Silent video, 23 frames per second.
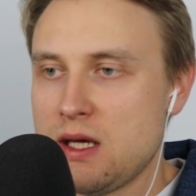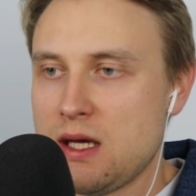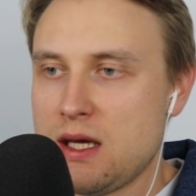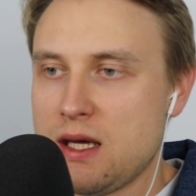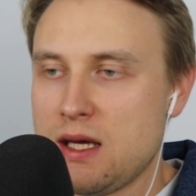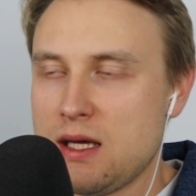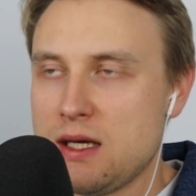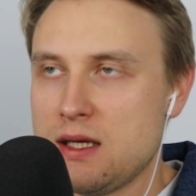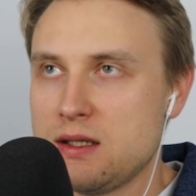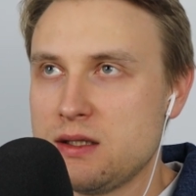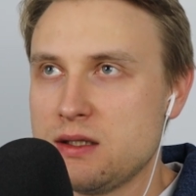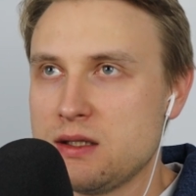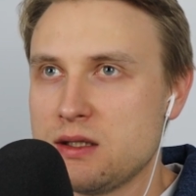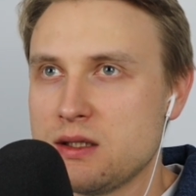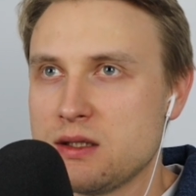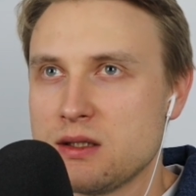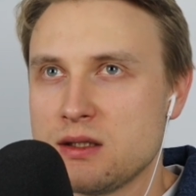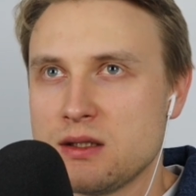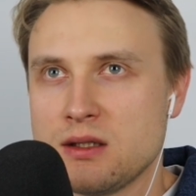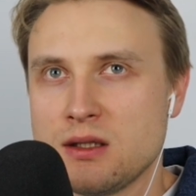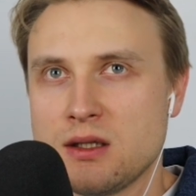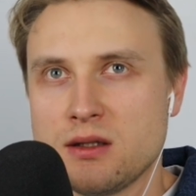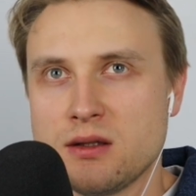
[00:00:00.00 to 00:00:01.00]
and
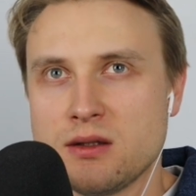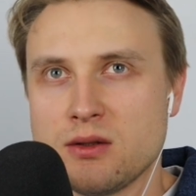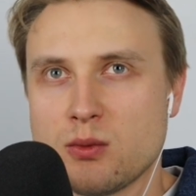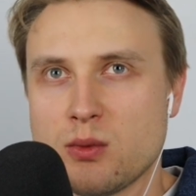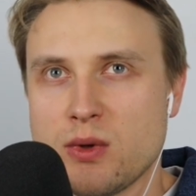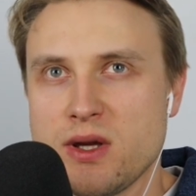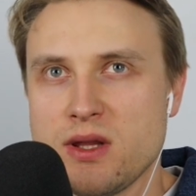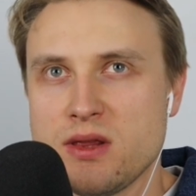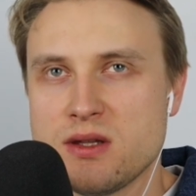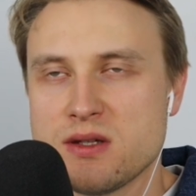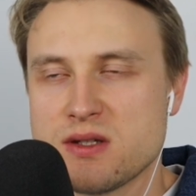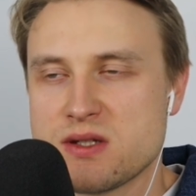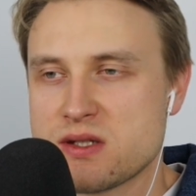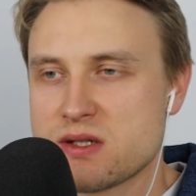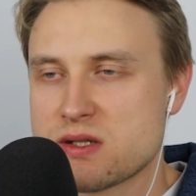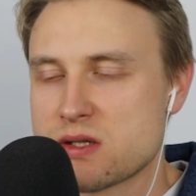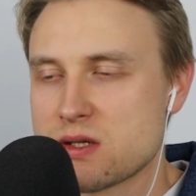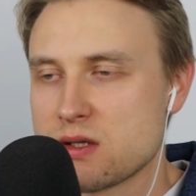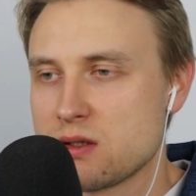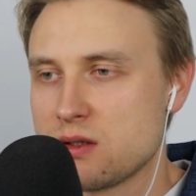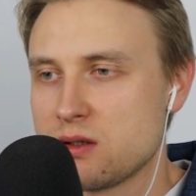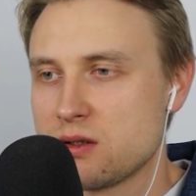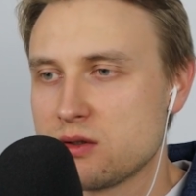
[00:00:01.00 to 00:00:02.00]
the way
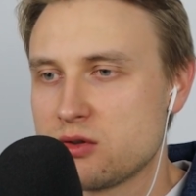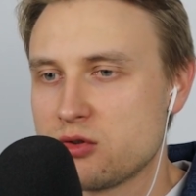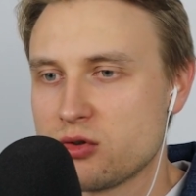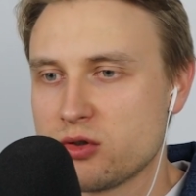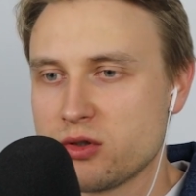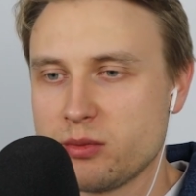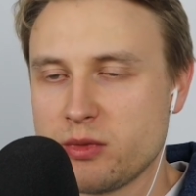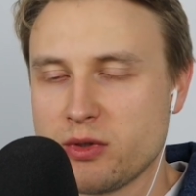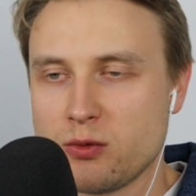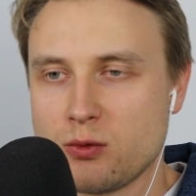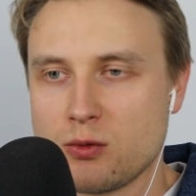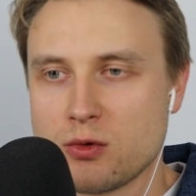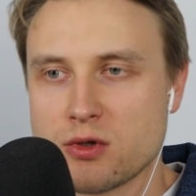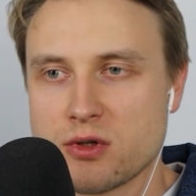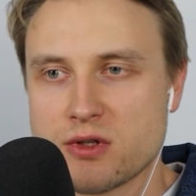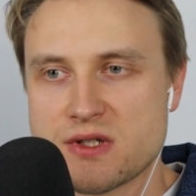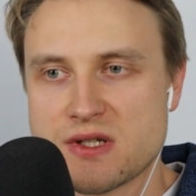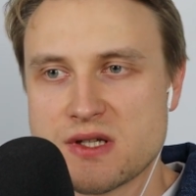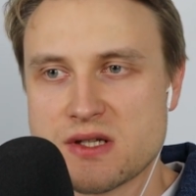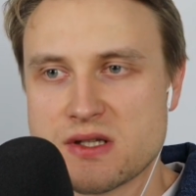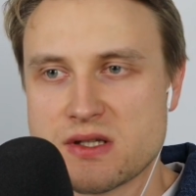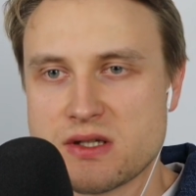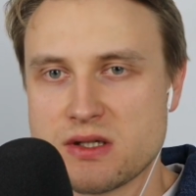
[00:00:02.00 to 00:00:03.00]
this tournament
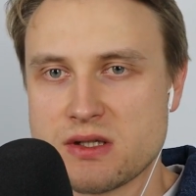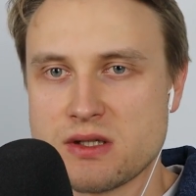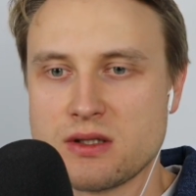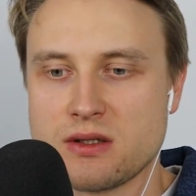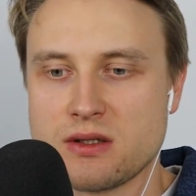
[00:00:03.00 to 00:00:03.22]
works is